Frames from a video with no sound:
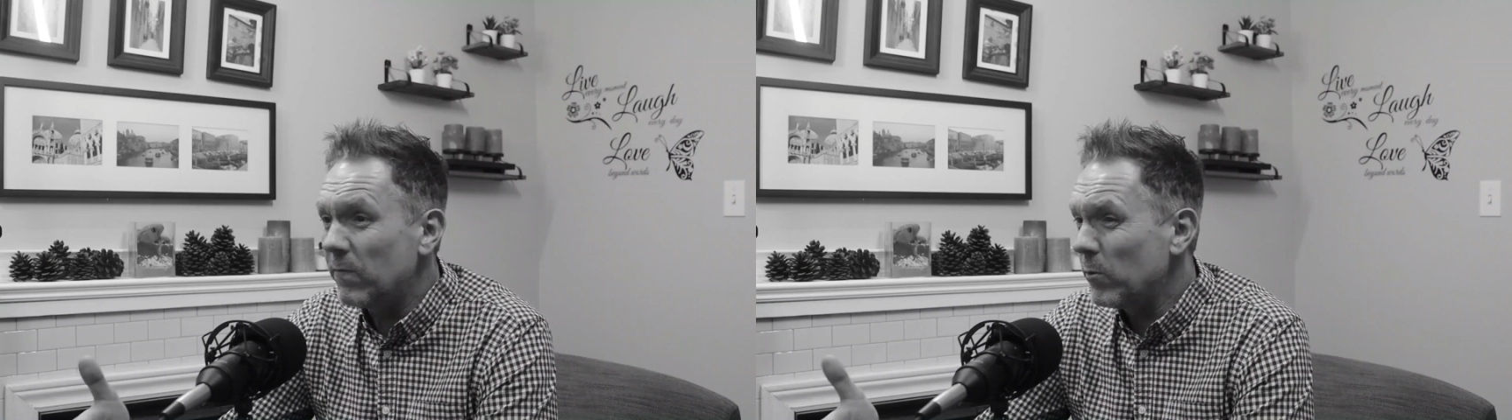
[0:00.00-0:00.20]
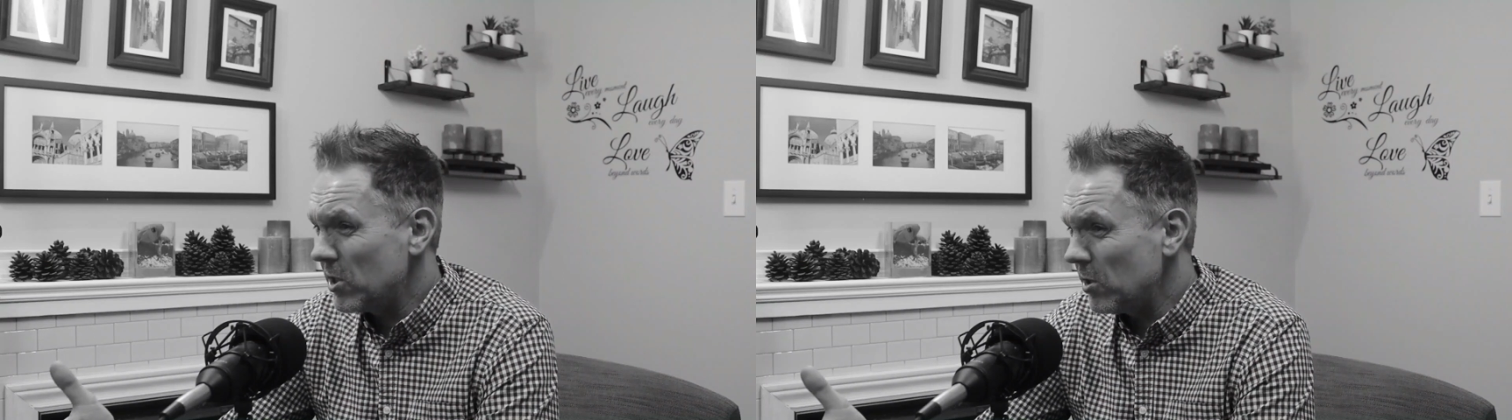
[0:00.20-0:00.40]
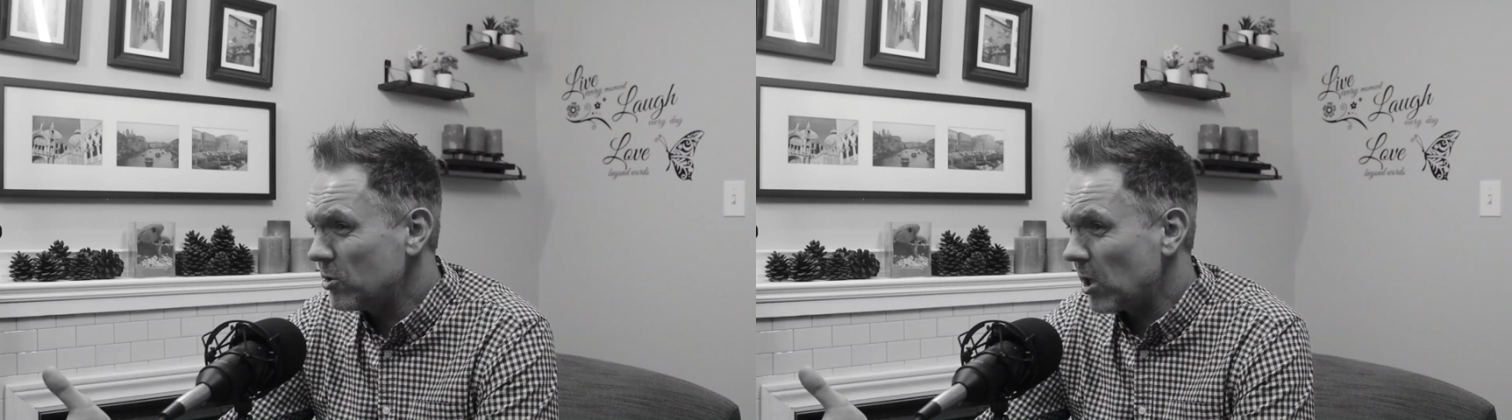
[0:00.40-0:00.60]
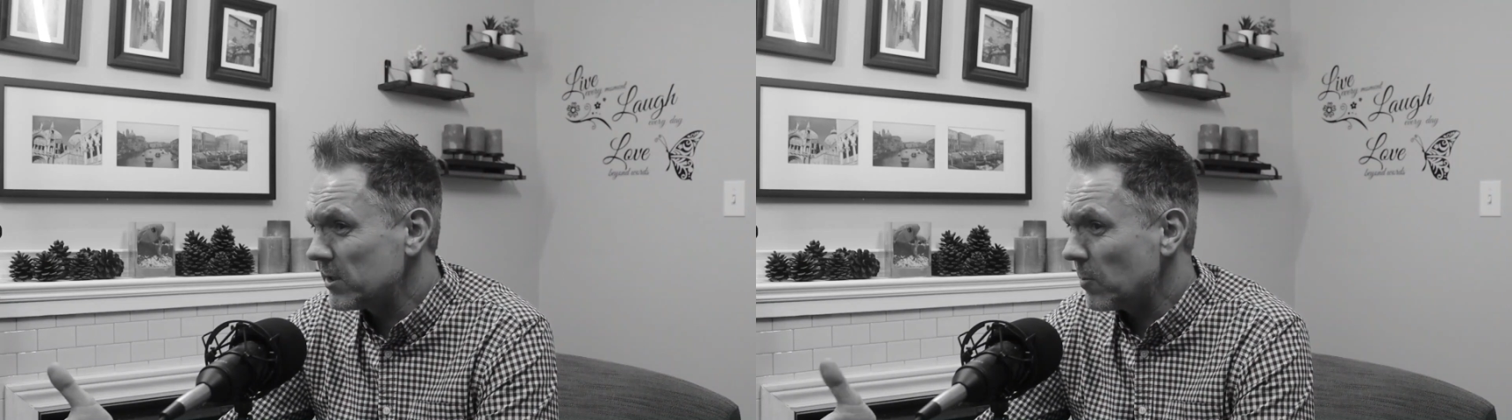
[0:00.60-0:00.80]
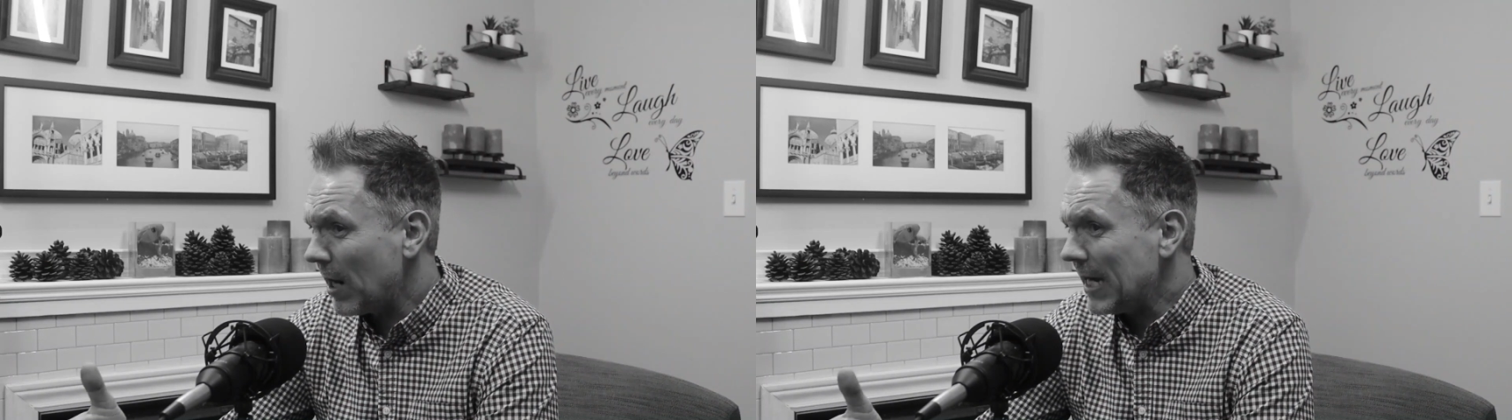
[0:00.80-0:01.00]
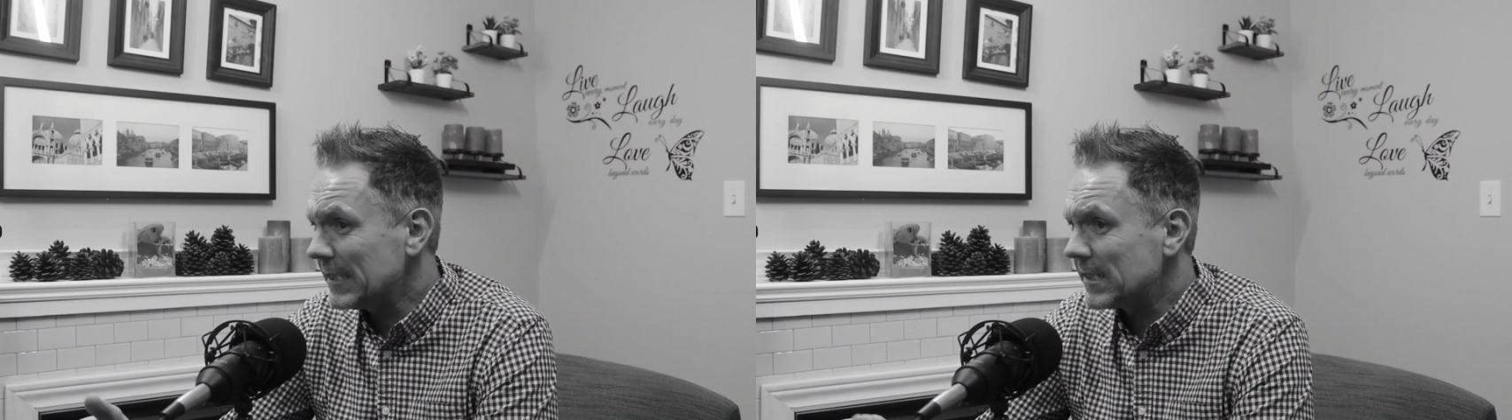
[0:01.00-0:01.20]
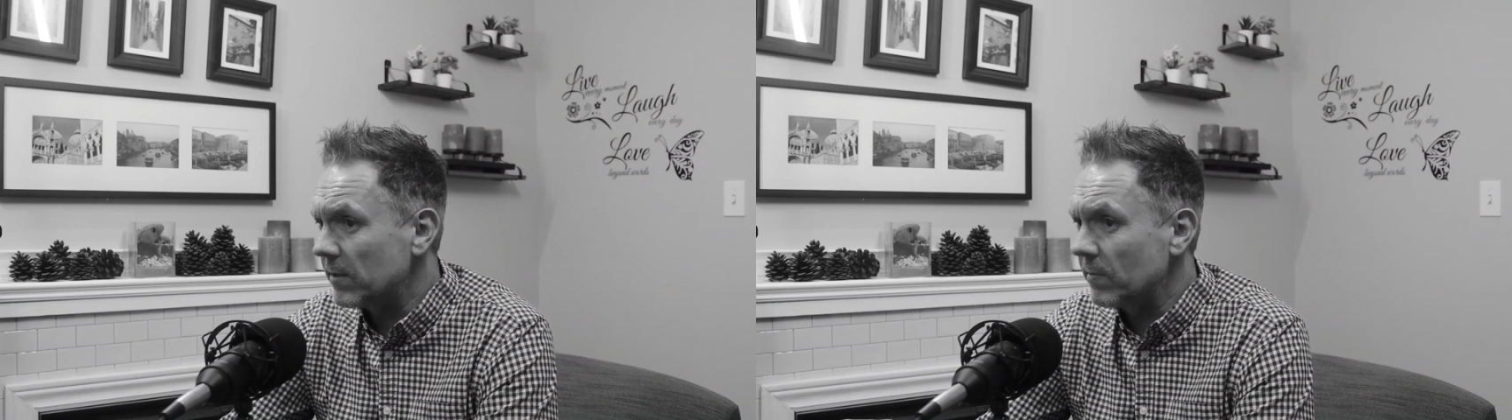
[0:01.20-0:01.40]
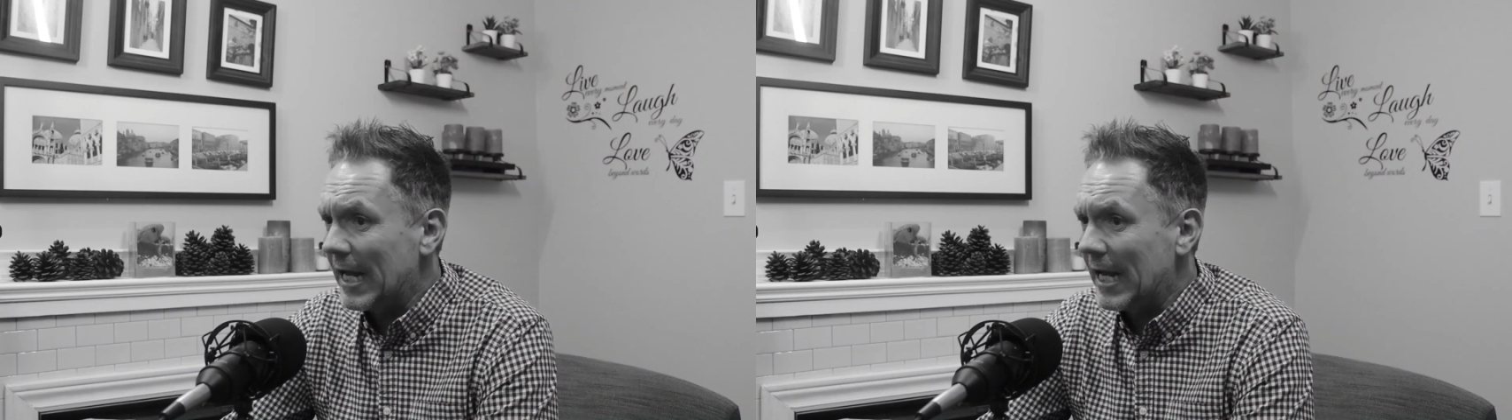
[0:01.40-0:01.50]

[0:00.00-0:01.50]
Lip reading: If we do try to practice them